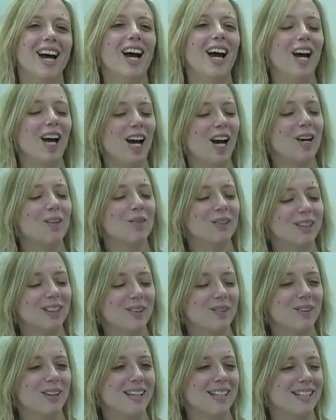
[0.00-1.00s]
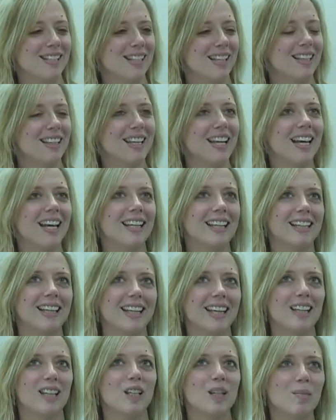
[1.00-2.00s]
I really was. And they
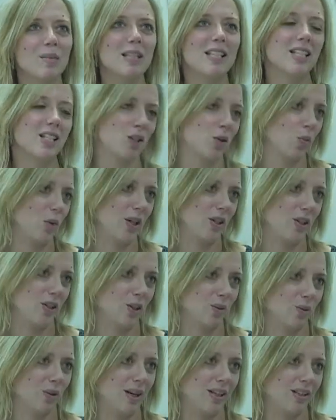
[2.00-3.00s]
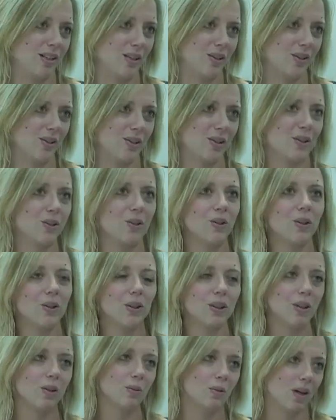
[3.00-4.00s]
had limits as to what you could run, though. So you could
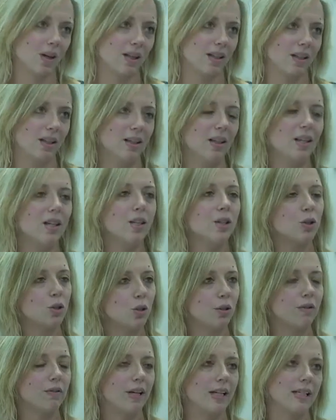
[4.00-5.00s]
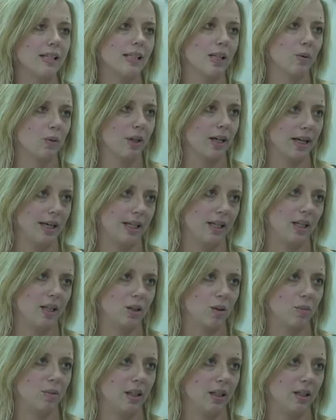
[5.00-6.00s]
only run 2 events that were
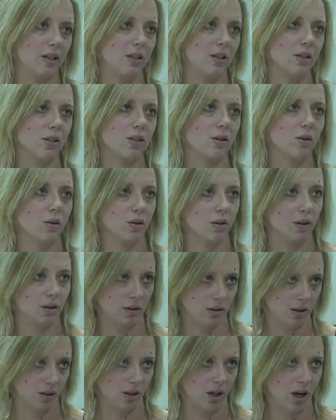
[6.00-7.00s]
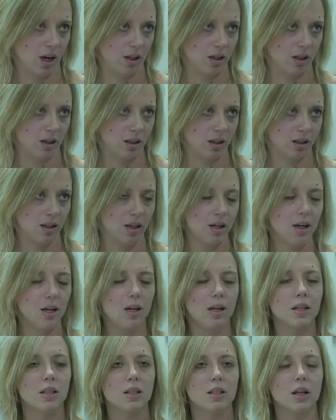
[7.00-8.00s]
800 meters or longer.
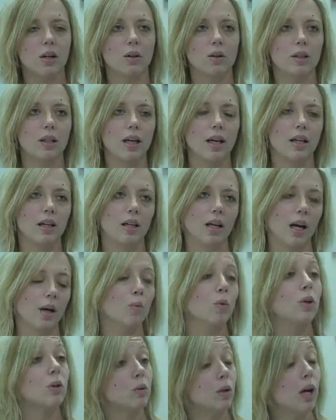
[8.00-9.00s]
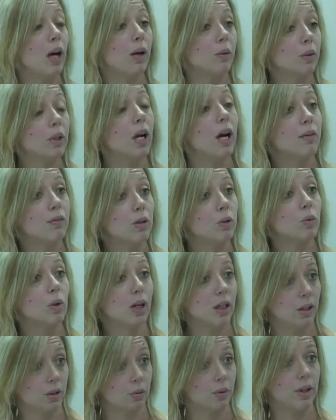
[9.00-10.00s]
So then I would often
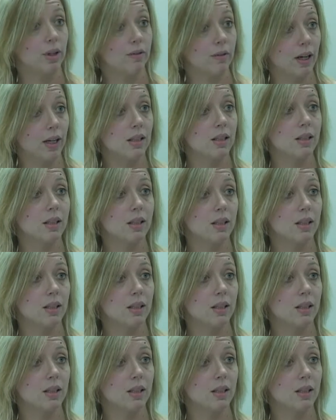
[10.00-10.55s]
run 3 events.